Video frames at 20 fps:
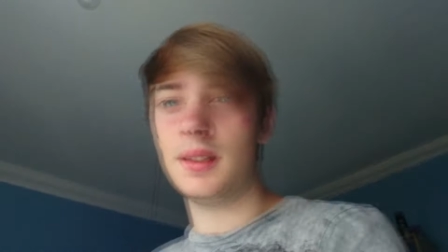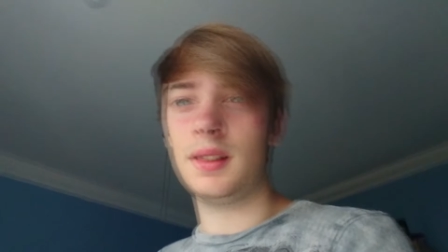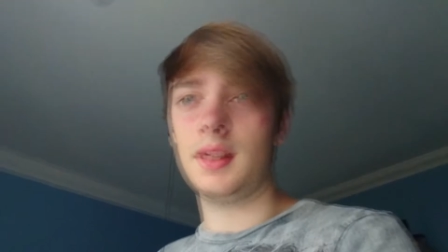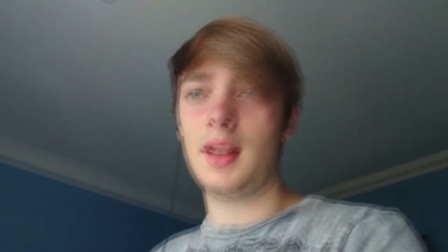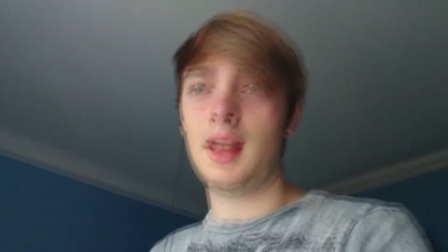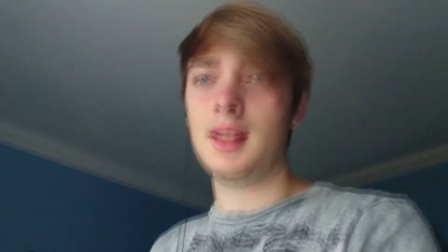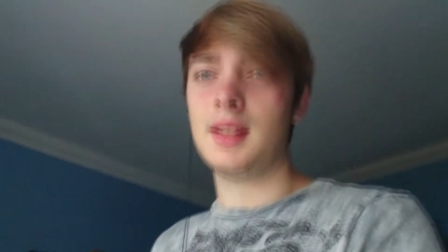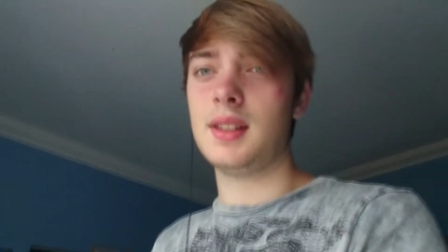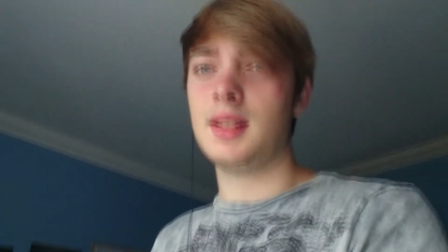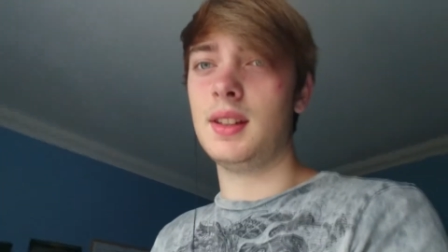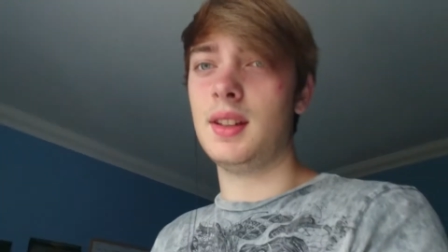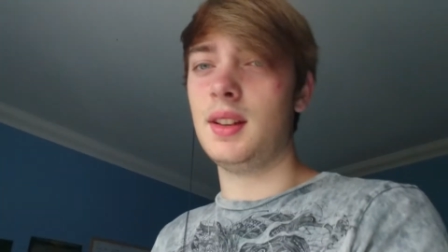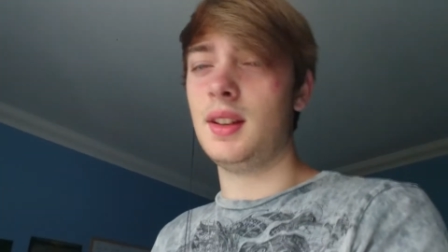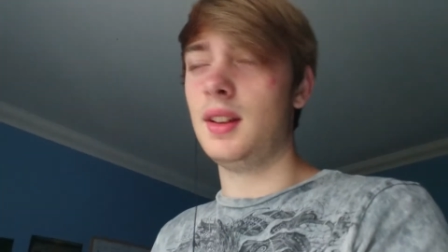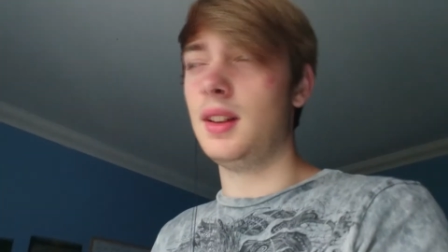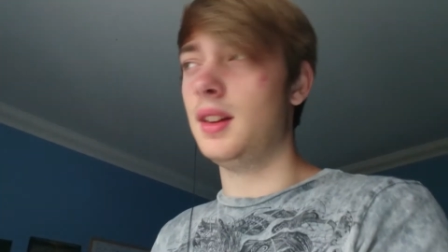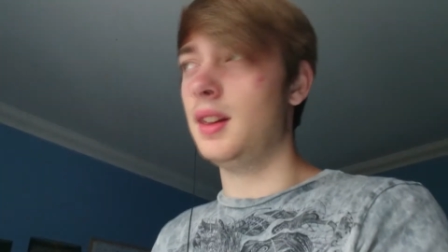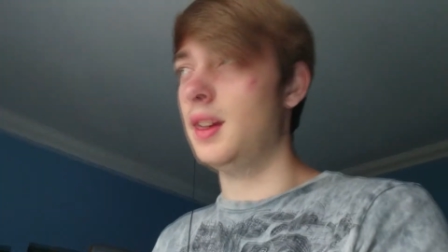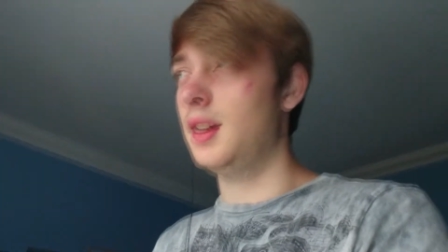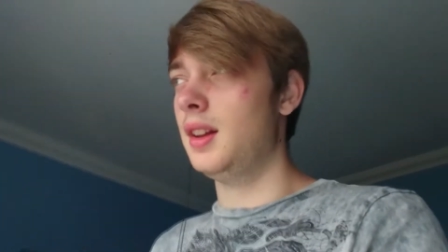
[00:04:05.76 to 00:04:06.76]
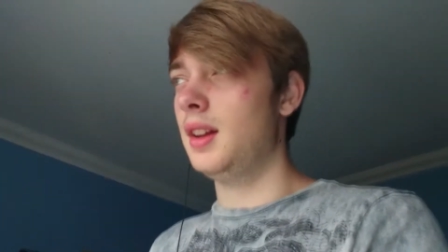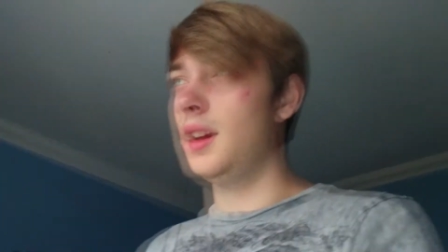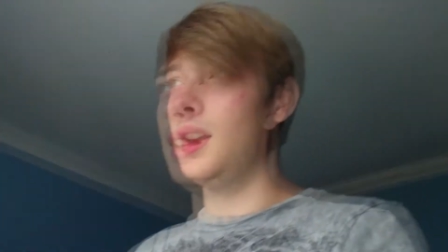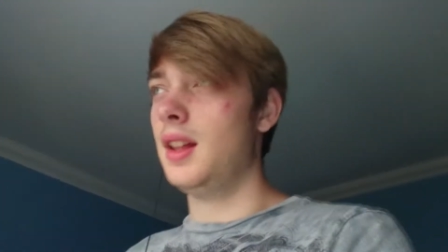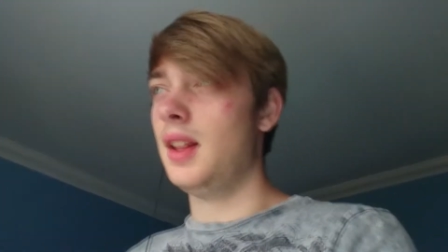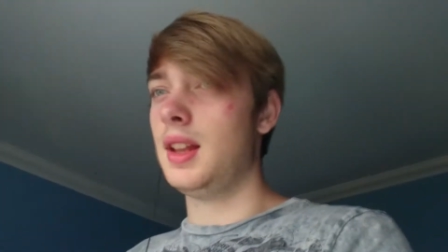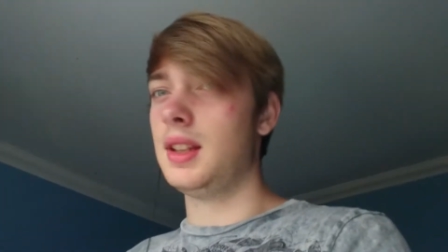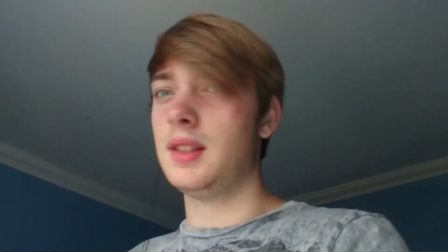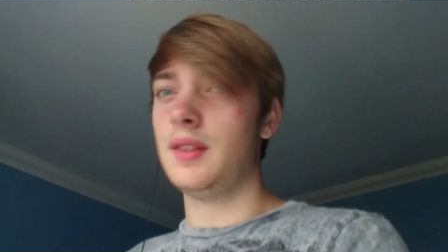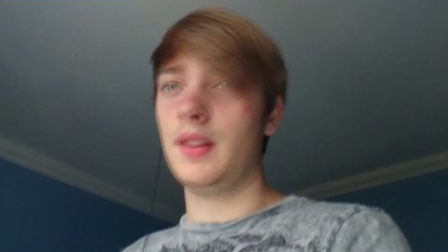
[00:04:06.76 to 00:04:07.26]
that's uh,
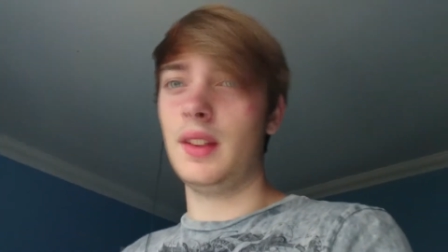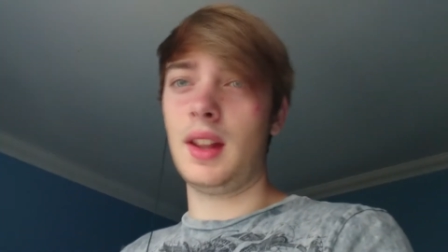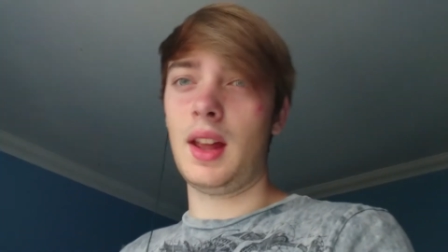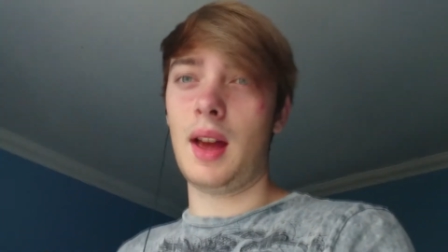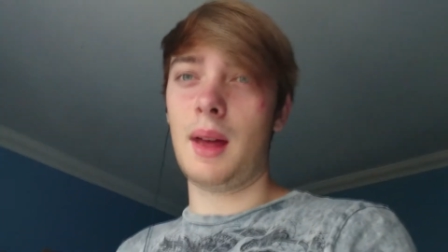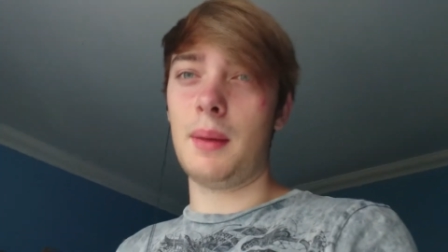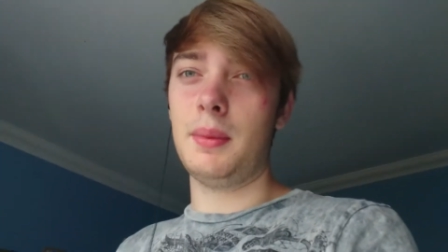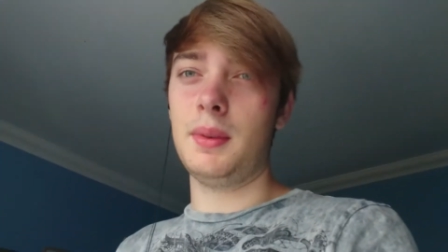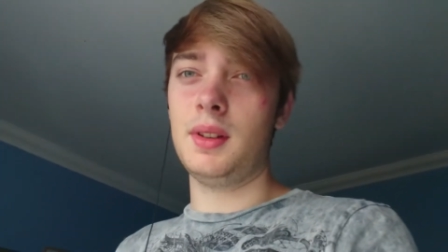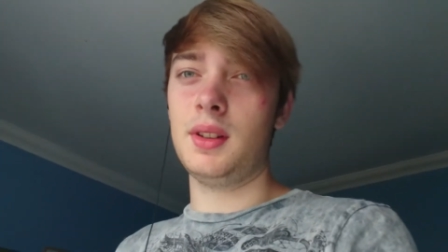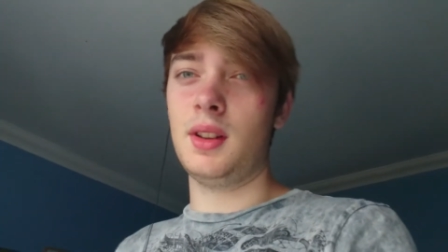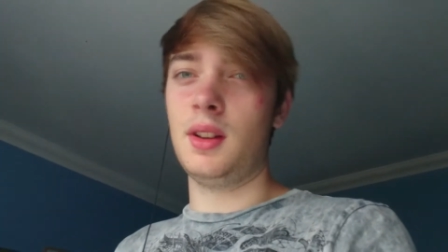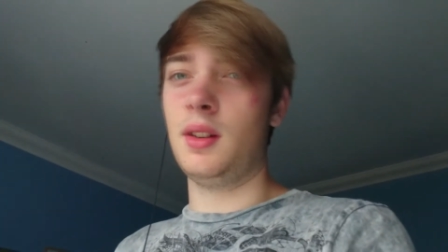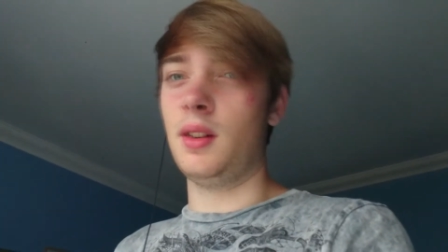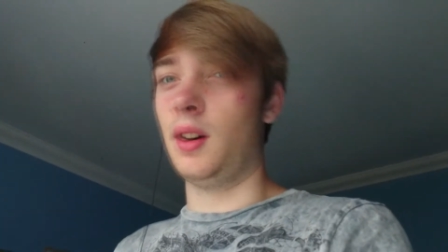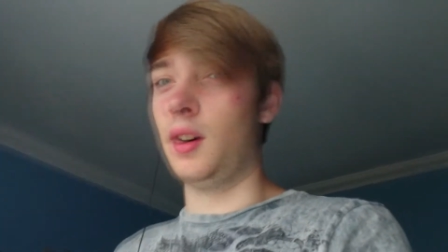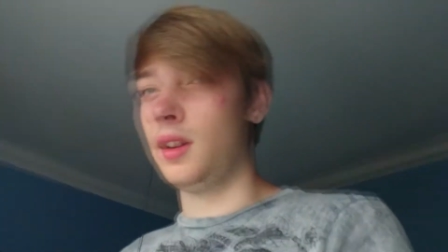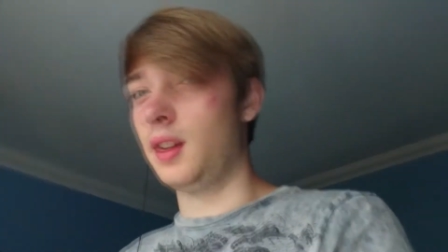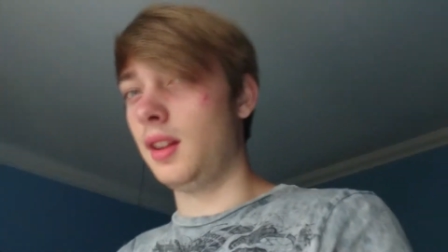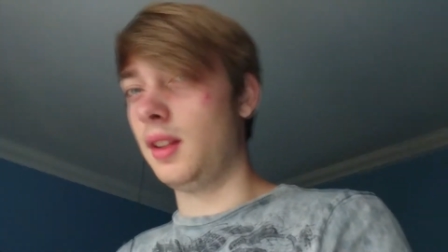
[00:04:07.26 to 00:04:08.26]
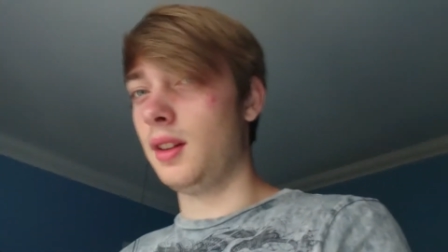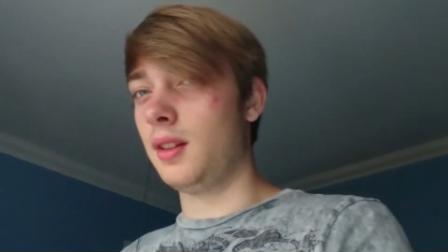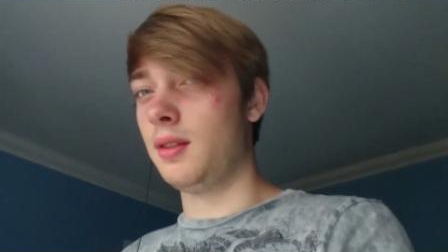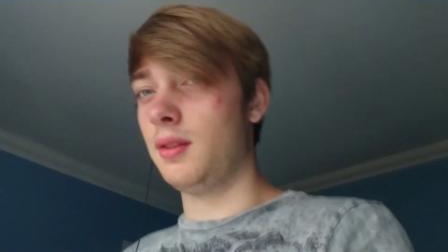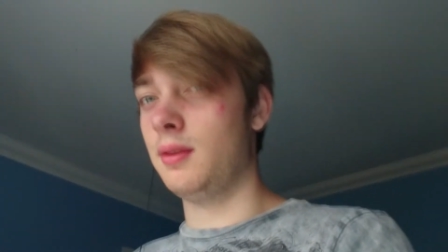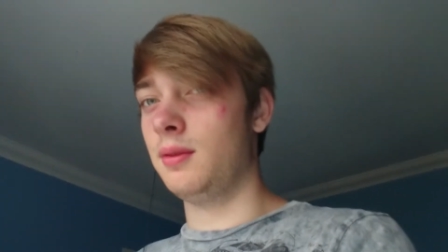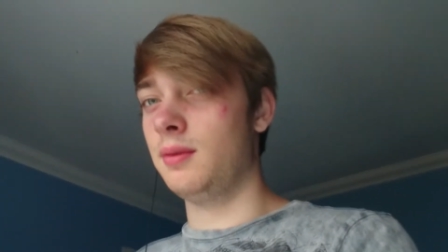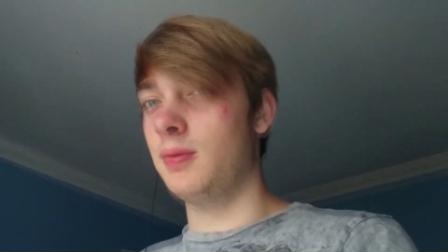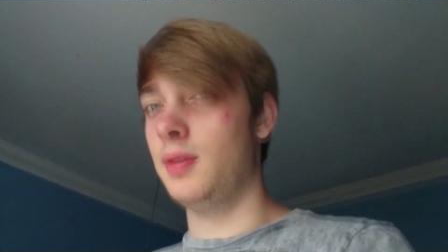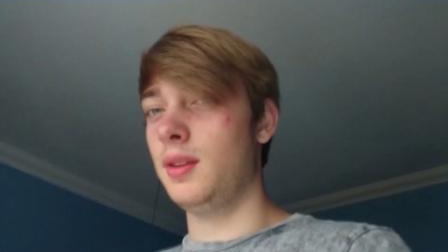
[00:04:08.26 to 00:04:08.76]
that's the thing that happened. God, I look
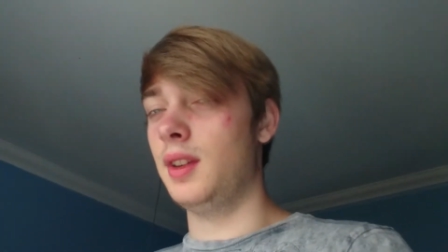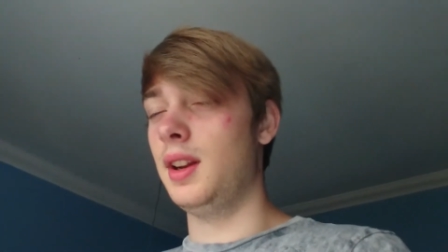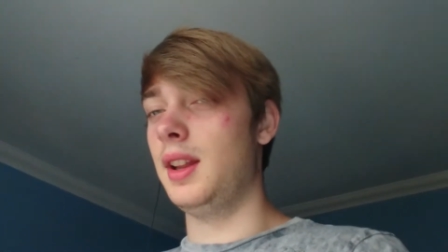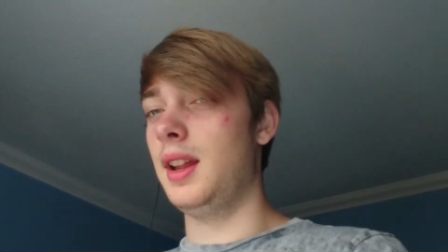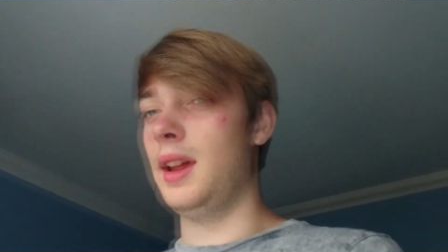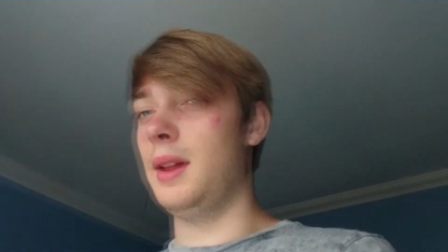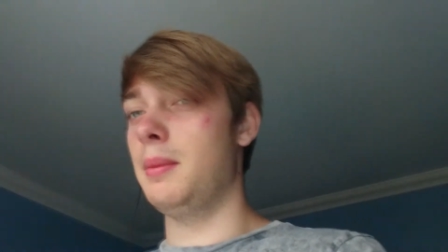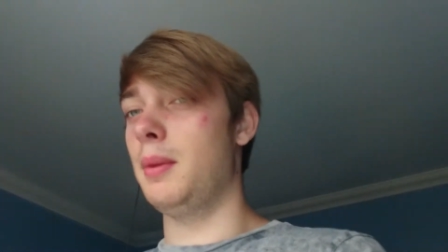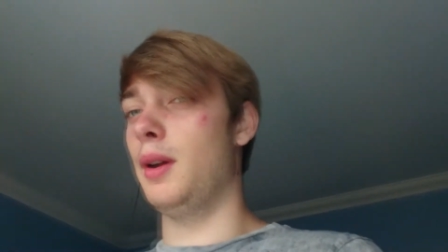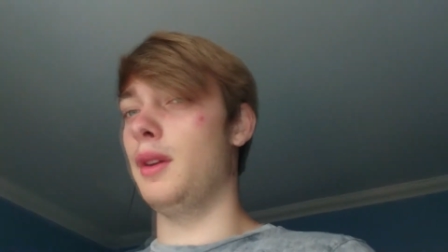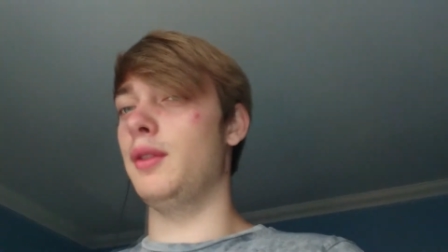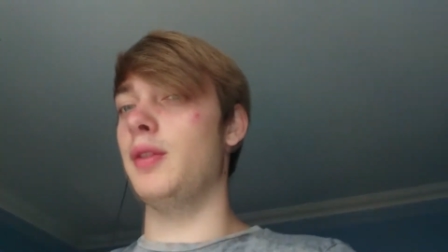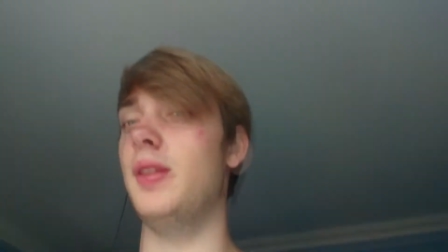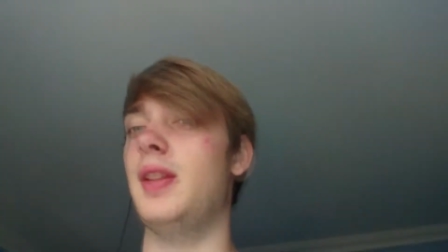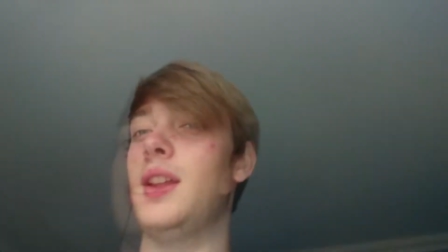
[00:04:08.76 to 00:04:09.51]
really emo from